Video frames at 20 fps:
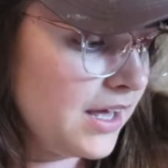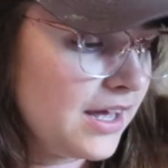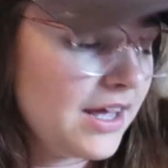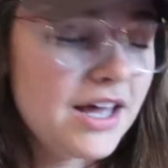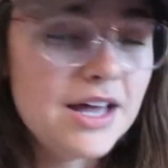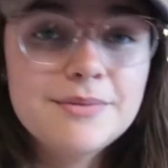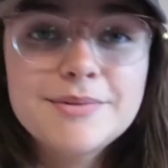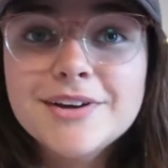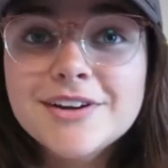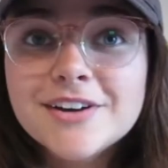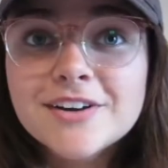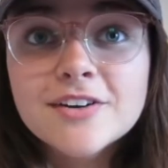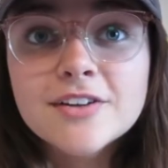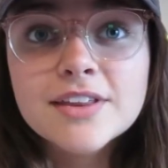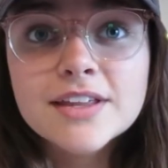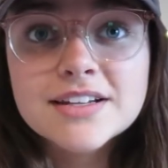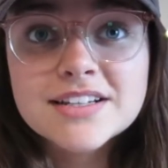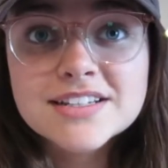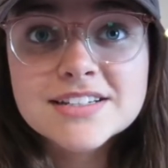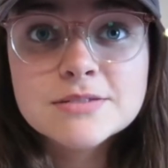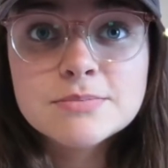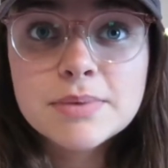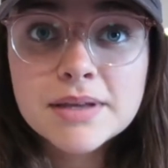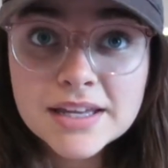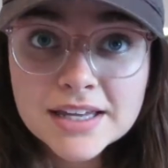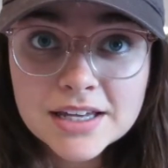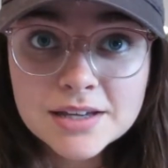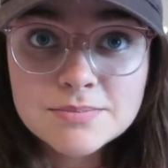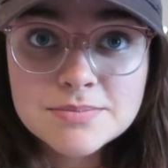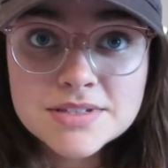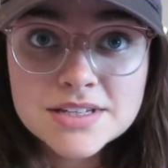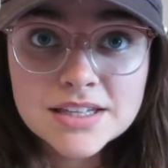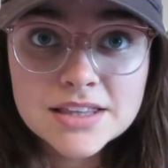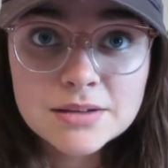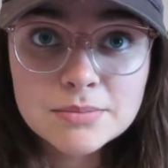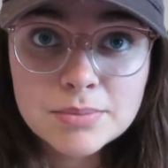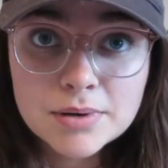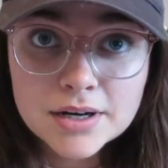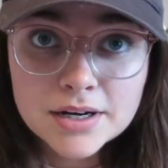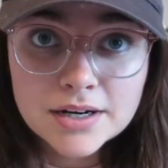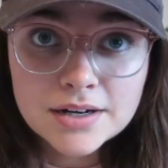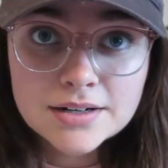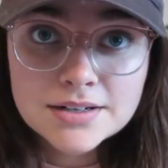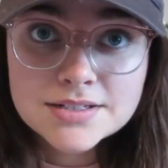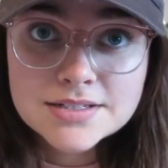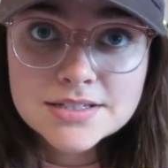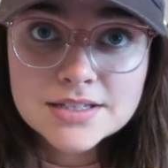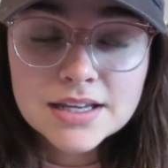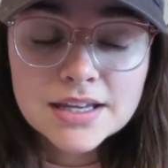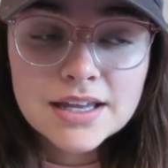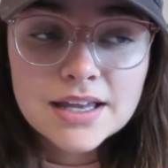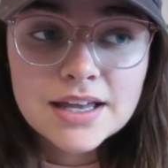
um, a girl that does pickups in the parks.